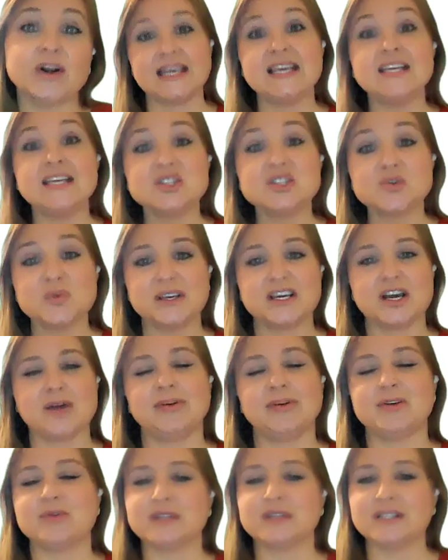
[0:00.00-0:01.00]
Each week I'll
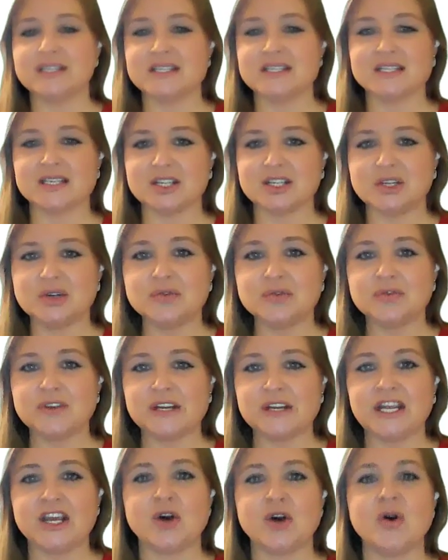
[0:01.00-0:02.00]
be releasing a new
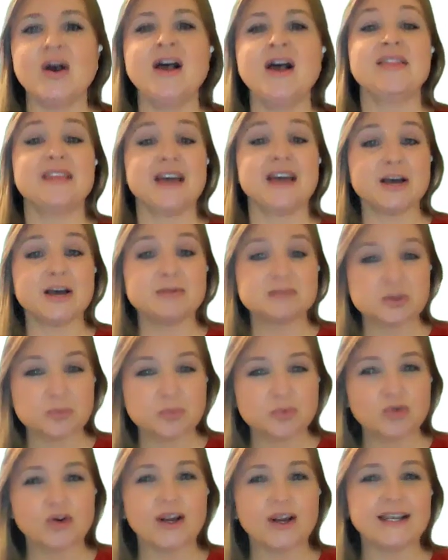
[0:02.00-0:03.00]
video that helps to
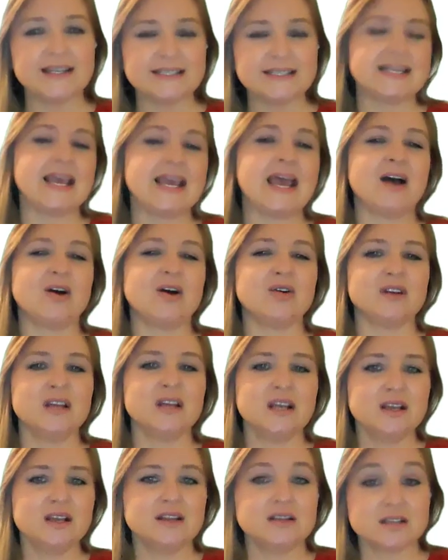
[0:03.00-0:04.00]
break down
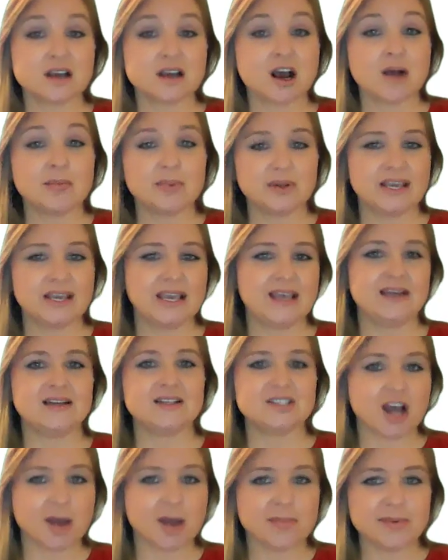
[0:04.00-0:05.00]
these
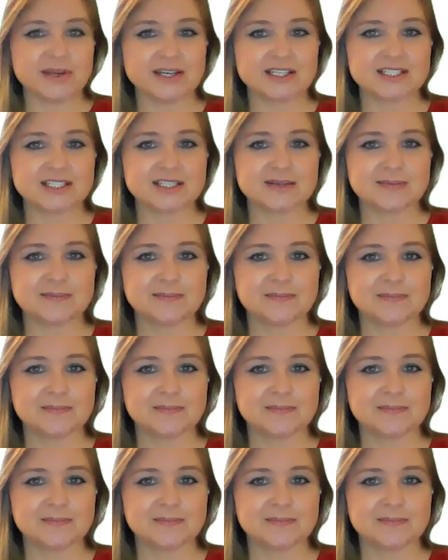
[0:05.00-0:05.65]
complicated topics.